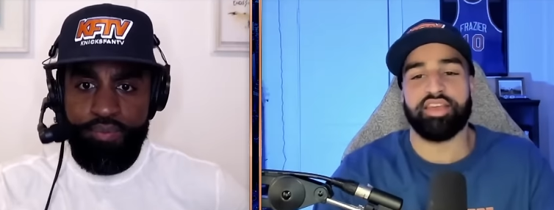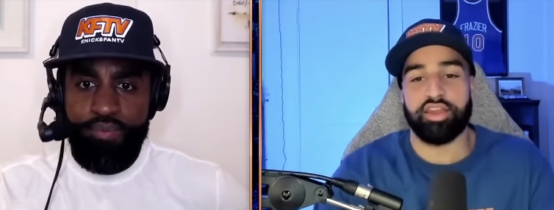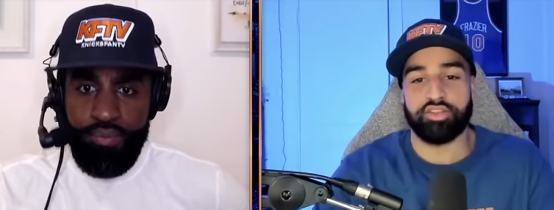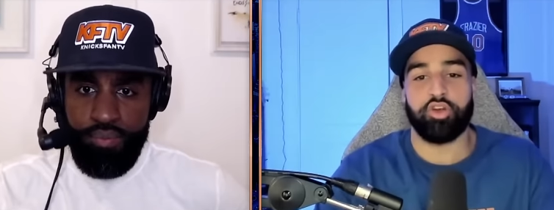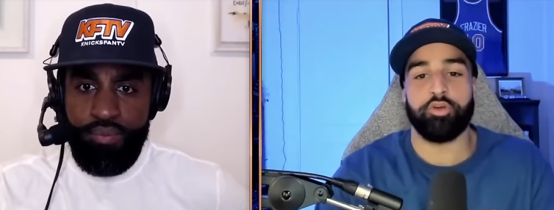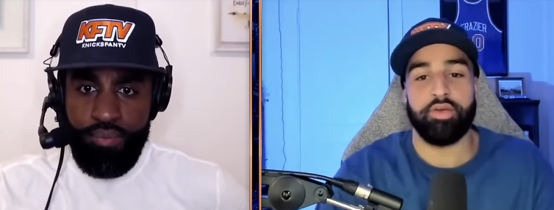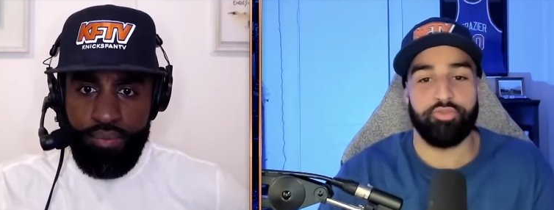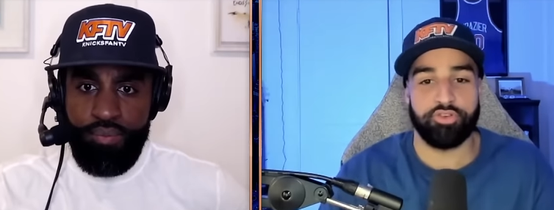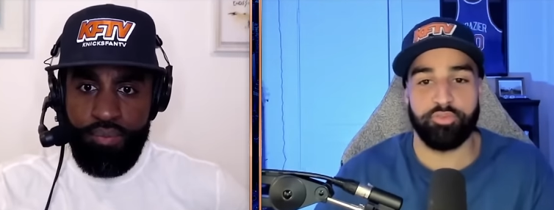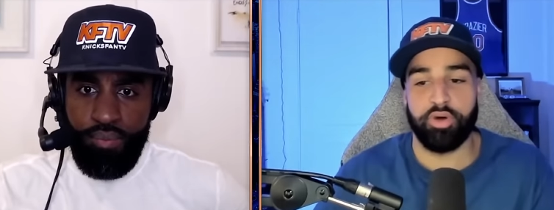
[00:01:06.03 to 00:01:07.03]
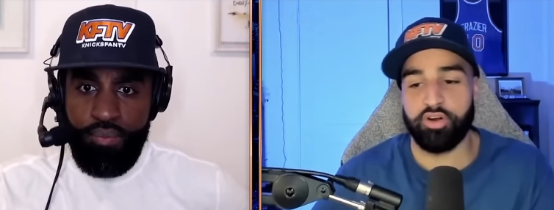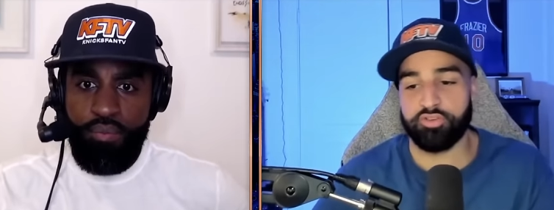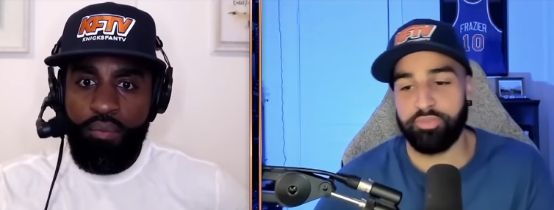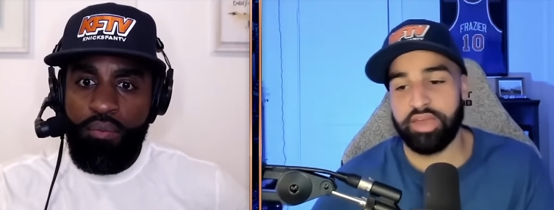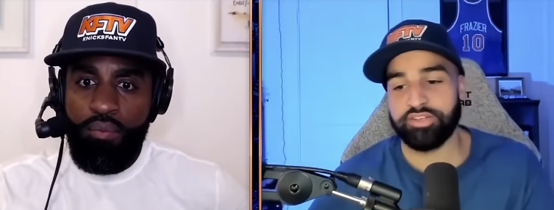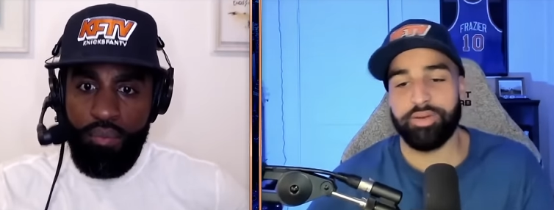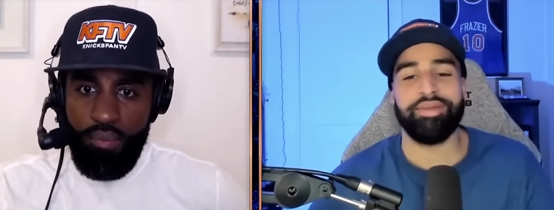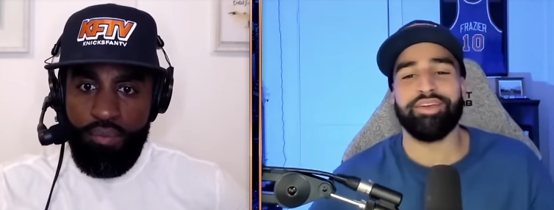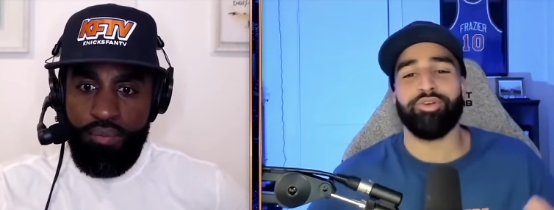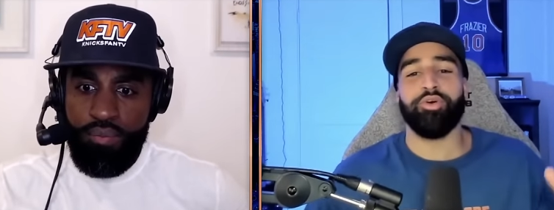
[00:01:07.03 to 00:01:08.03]
Speaker 1: got to talk about for tomorrow's match. I'm not
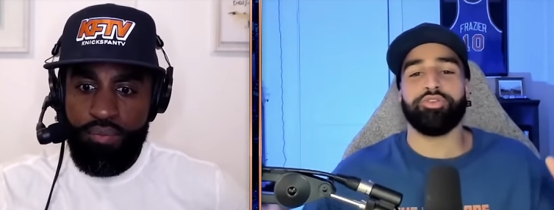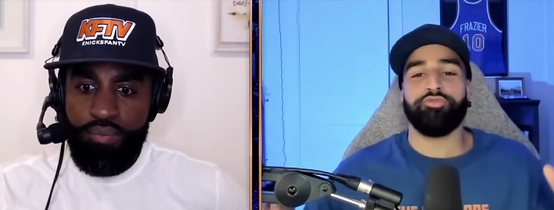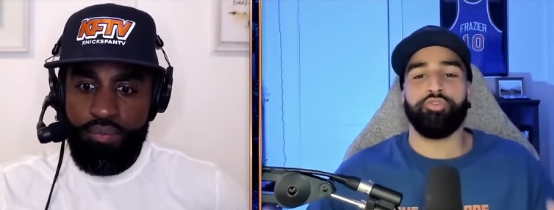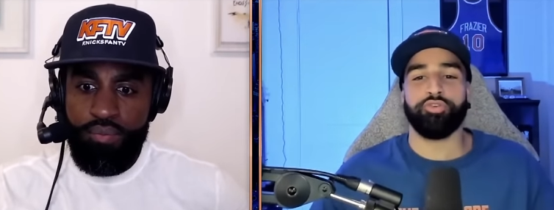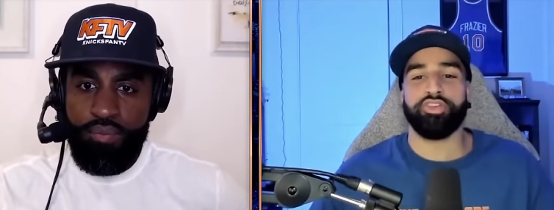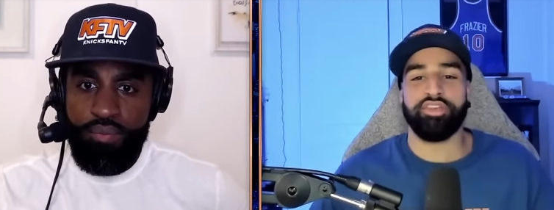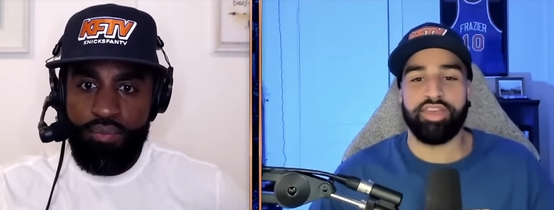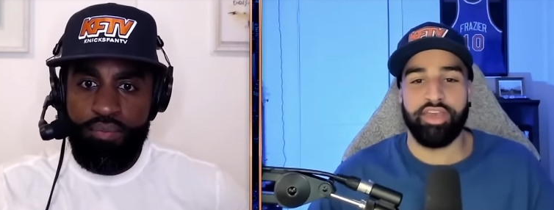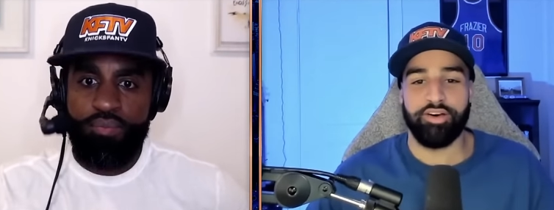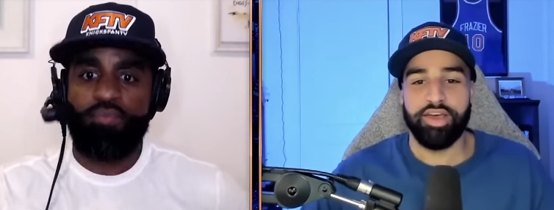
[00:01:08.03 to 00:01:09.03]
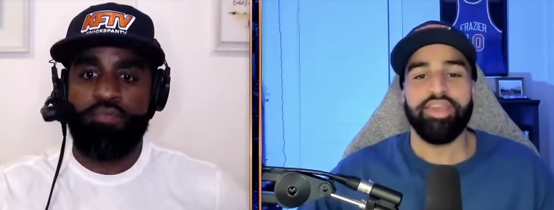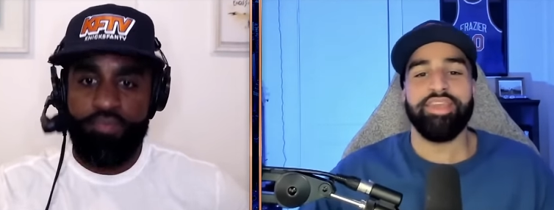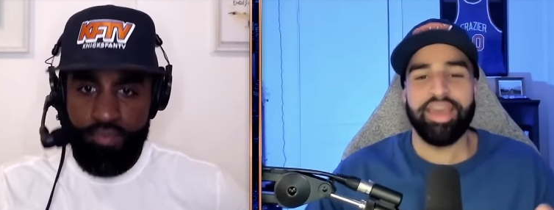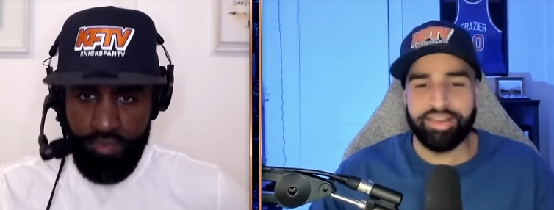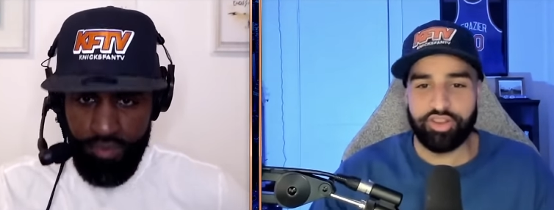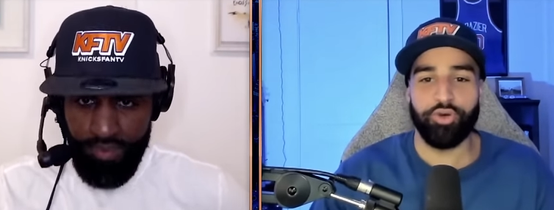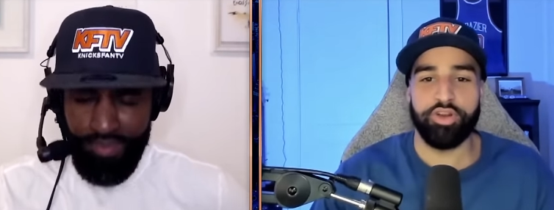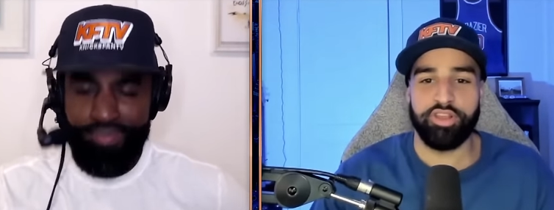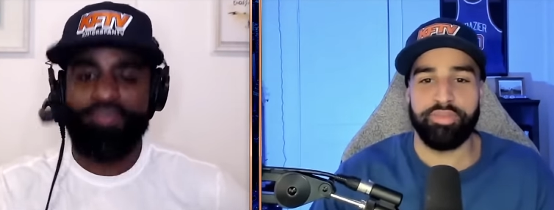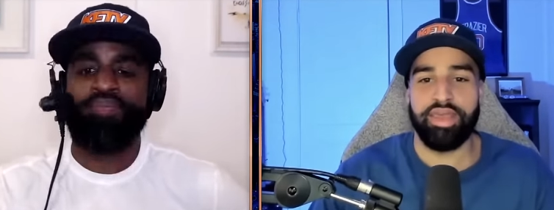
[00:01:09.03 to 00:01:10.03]
gonna go into full detail. You got to tune
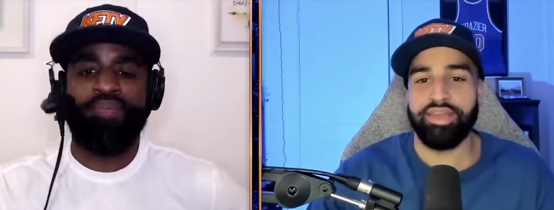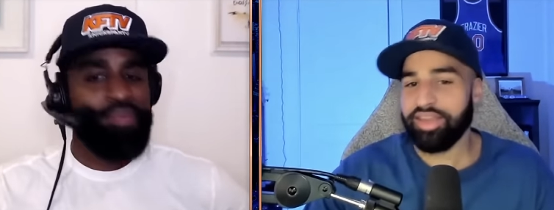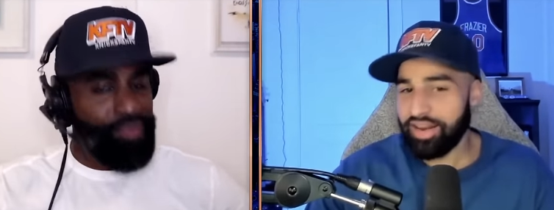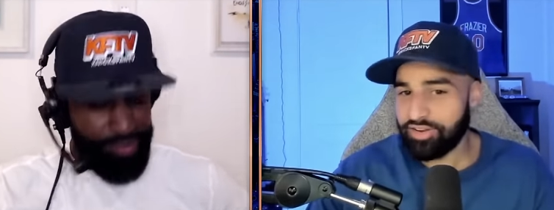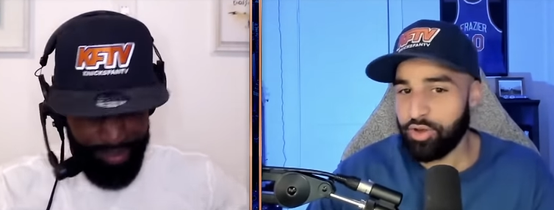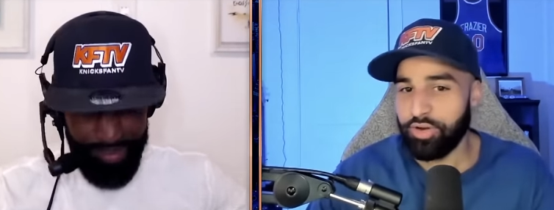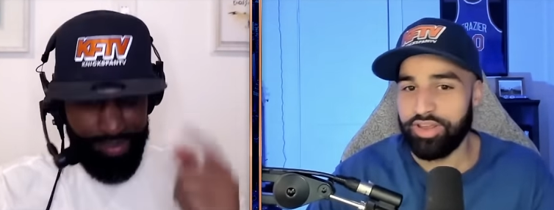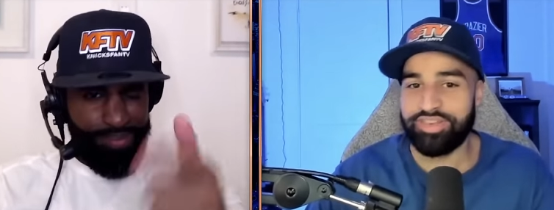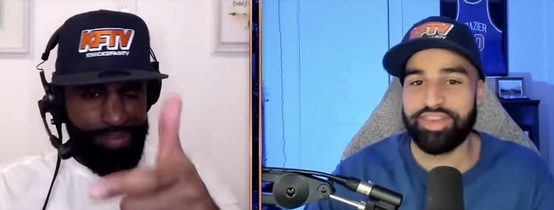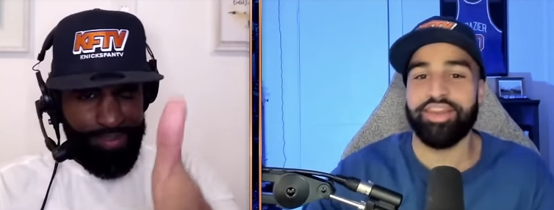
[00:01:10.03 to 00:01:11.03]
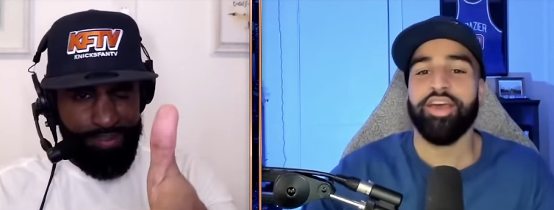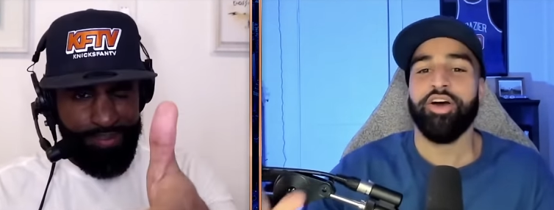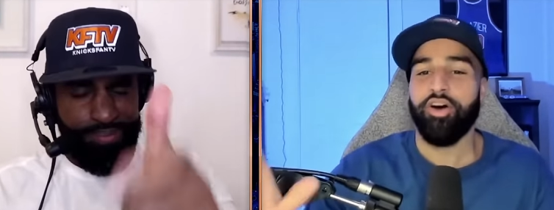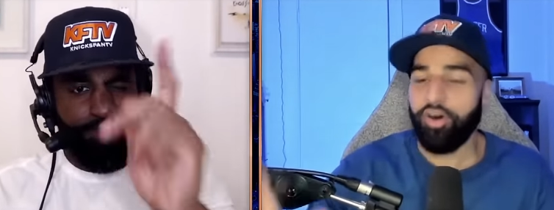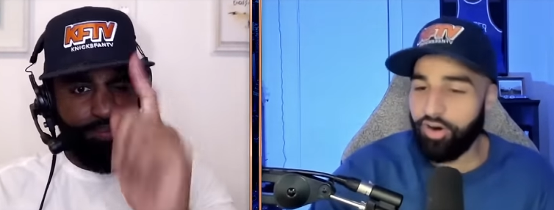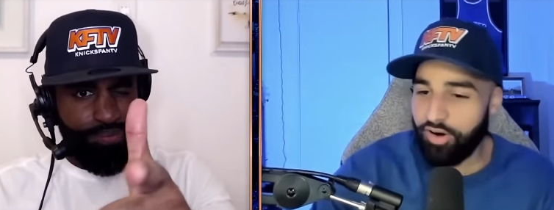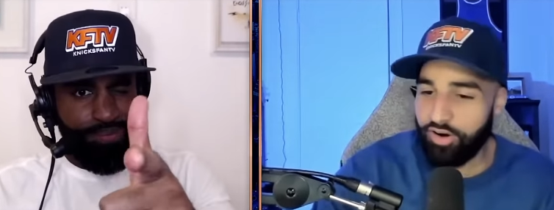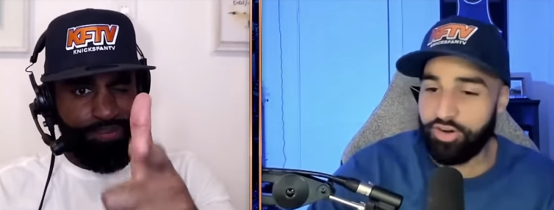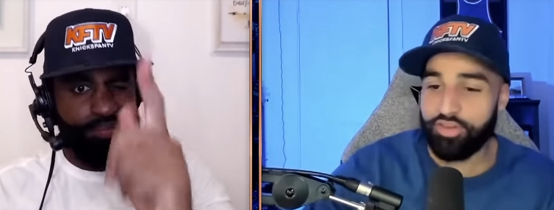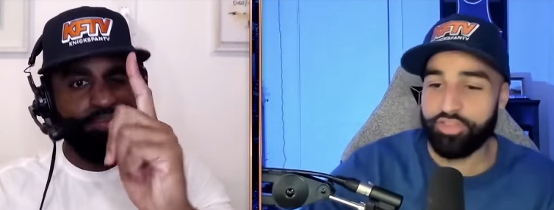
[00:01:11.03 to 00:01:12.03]
in, man. You got to tune in to get
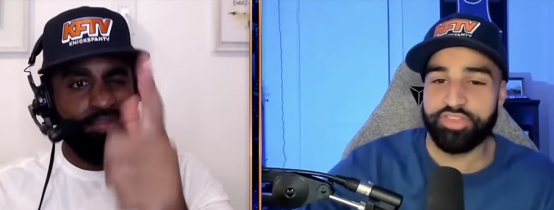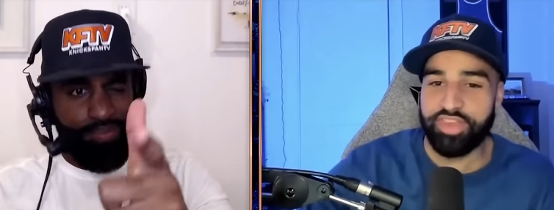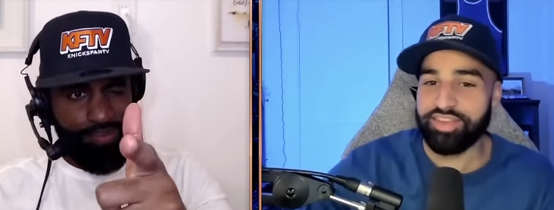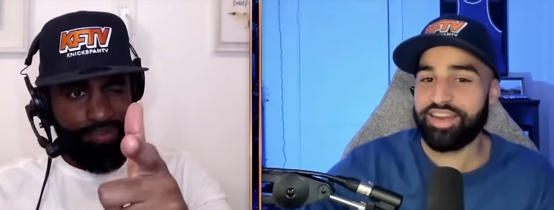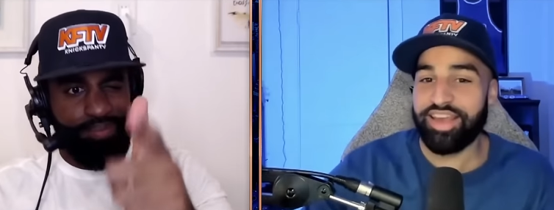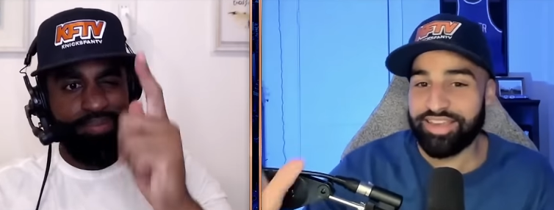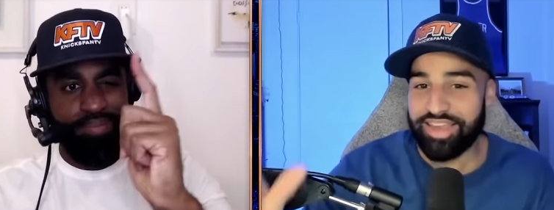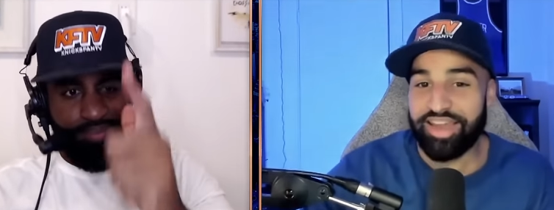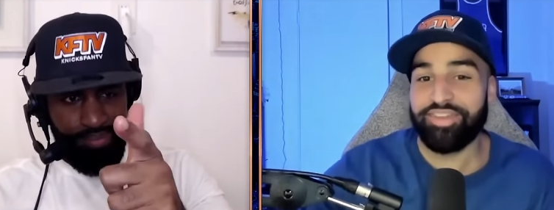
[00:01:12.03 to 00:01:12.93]
all the things that I got